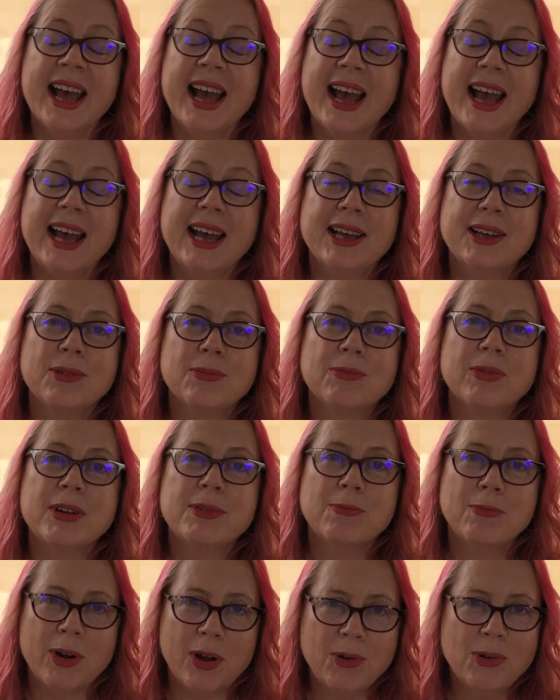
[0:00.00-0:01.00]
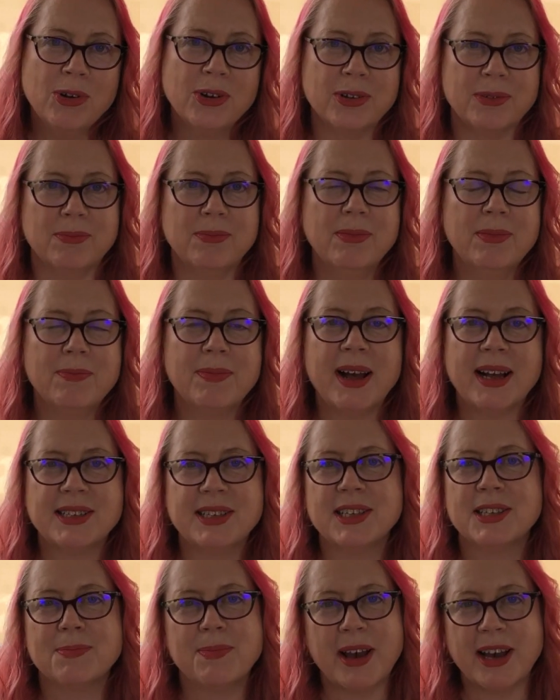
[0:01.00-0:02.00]
And we welcome
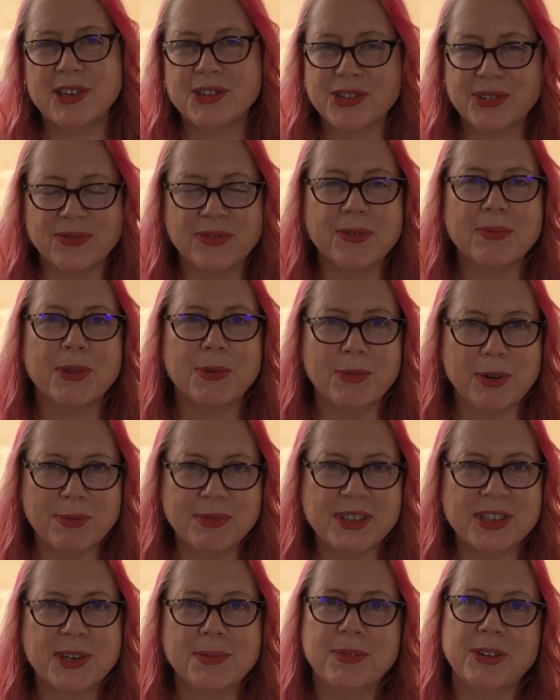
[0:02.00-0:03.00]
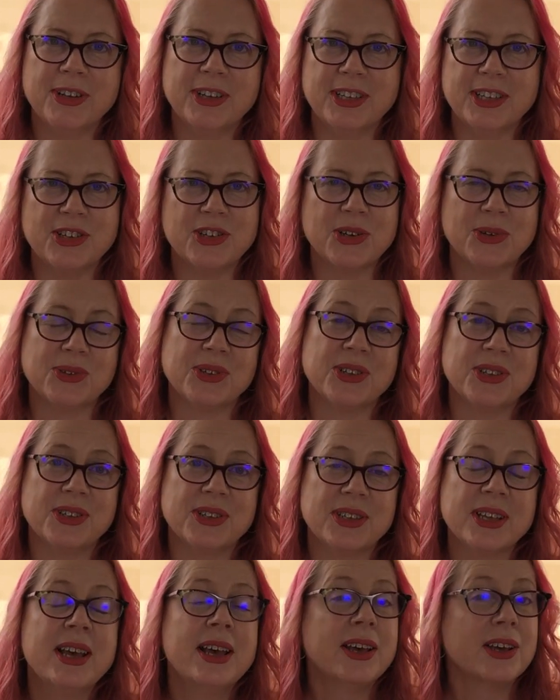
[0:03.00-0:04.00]
participation from the Women's Community
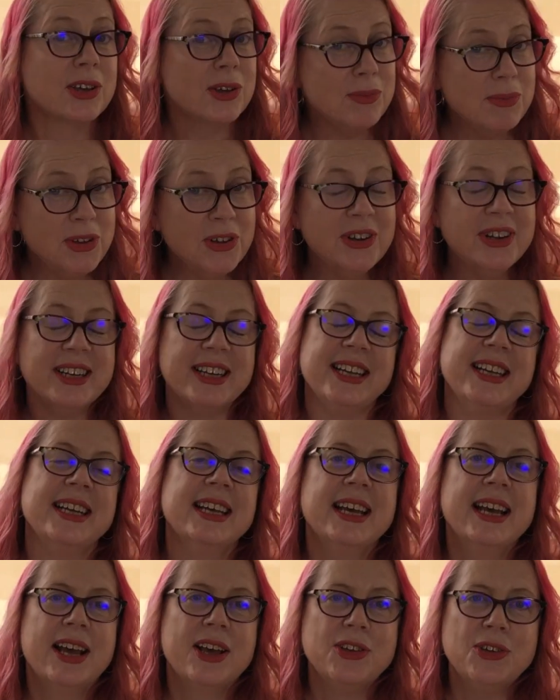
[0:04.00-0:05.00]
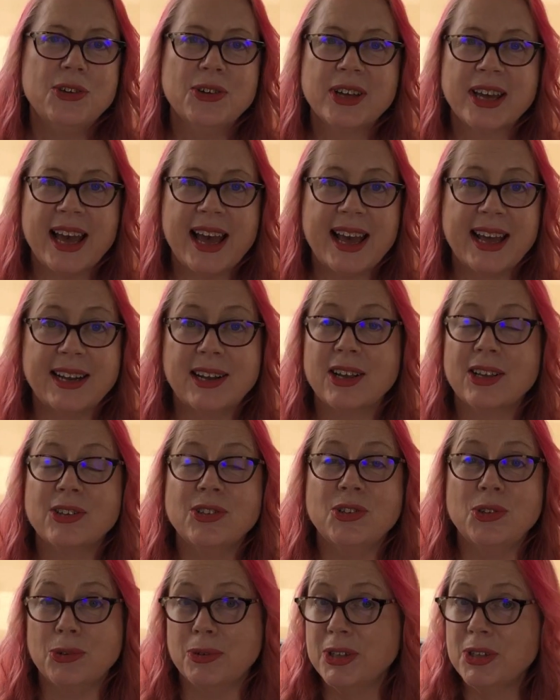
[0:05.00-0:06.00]
Shelters community. You can
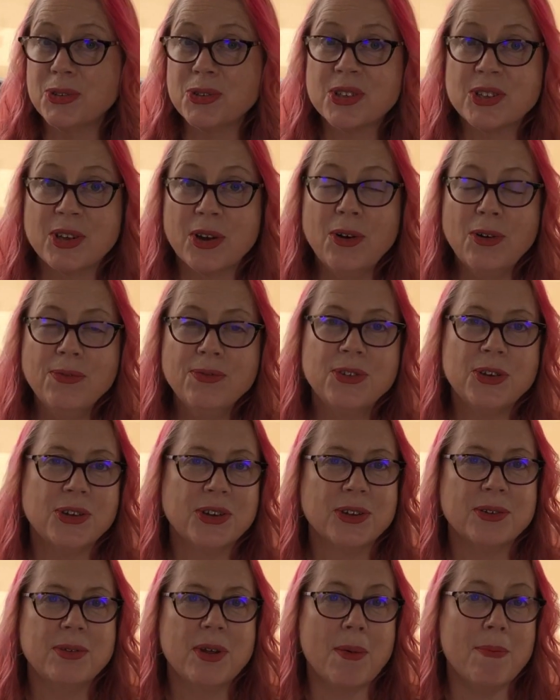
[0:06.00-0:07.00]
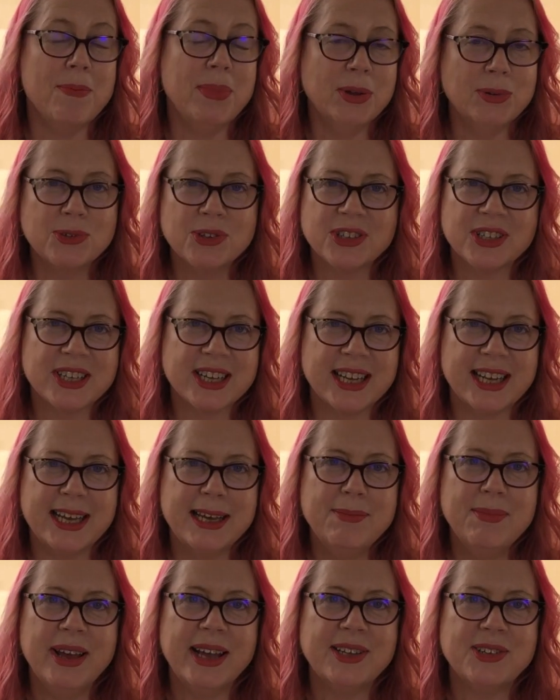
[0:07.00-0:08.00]
do it yourself, you can build a
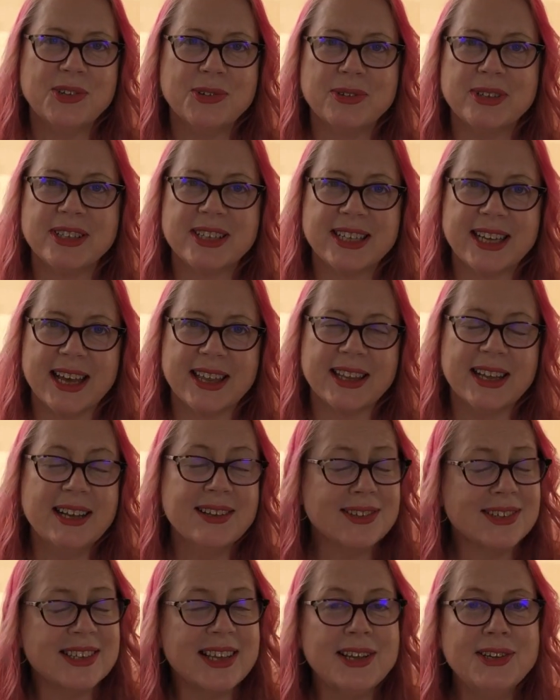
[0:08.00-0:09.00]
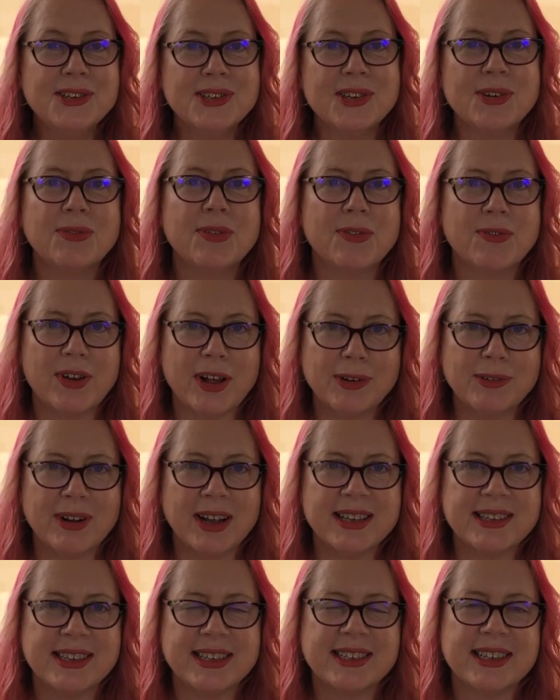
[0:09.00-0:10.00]
team and do it together, set yourself a
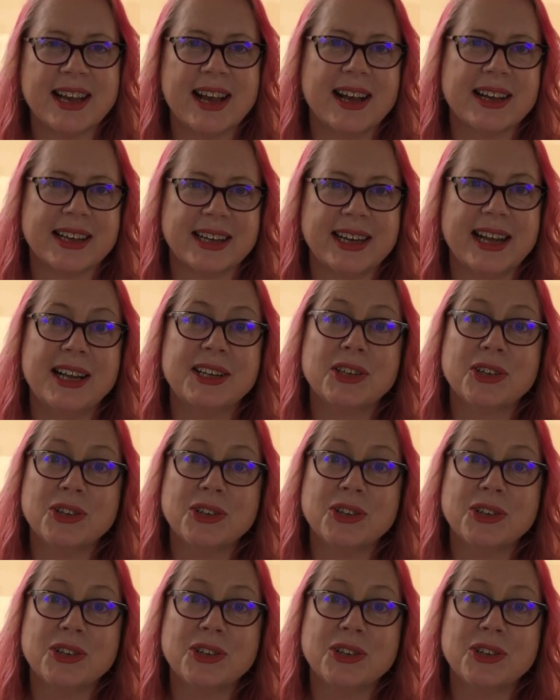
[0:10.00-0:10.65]
fundraising target and